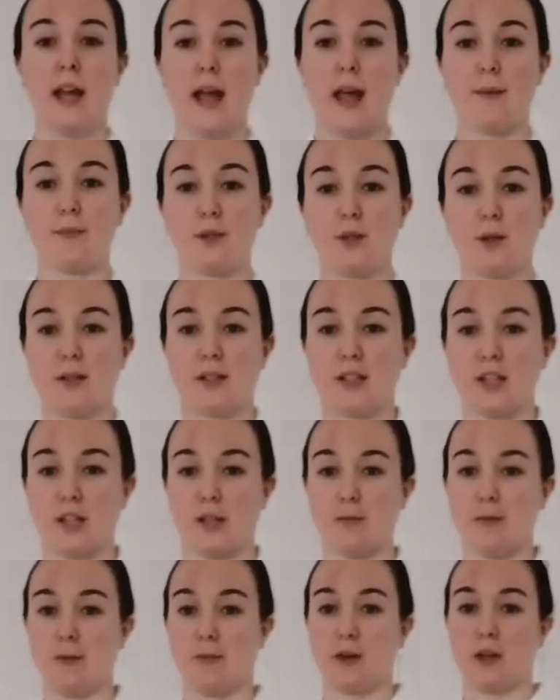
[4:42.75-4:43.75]
Do
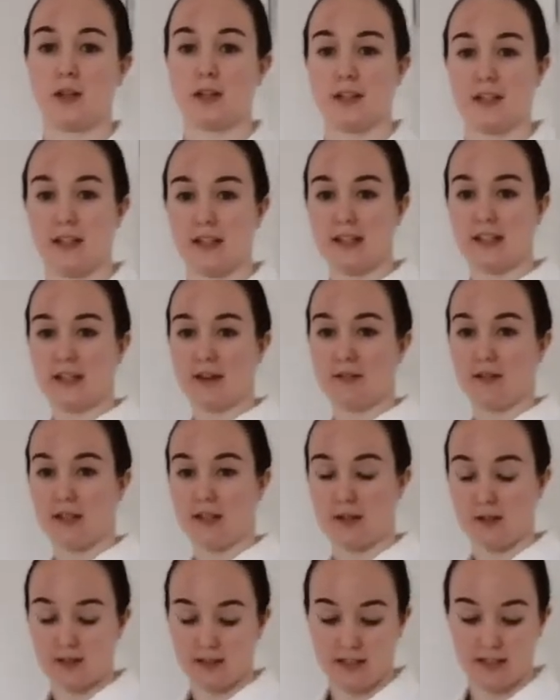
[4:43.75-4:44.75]
excuse me because it
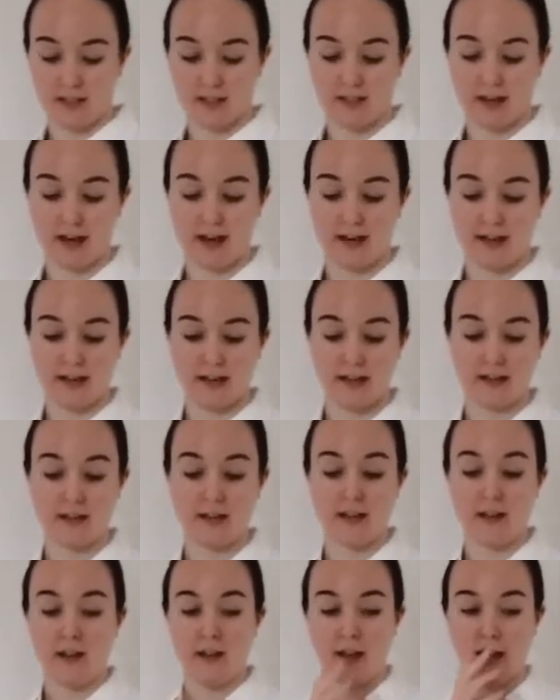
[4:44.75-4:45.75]
definitely does need an
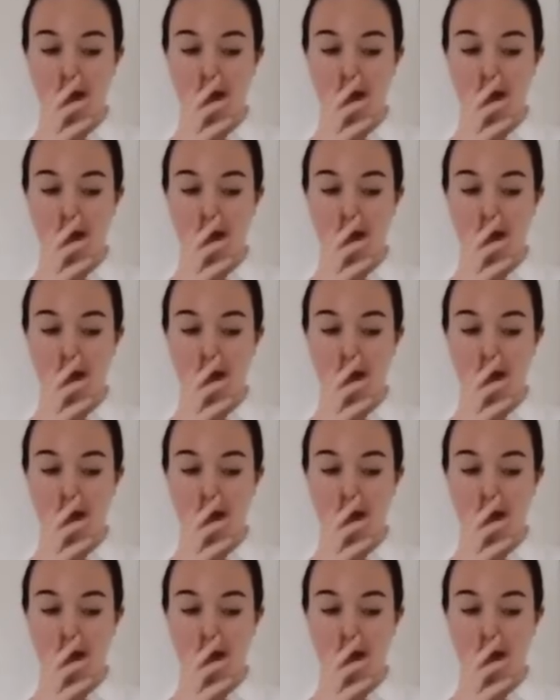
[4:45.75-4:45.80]
iron.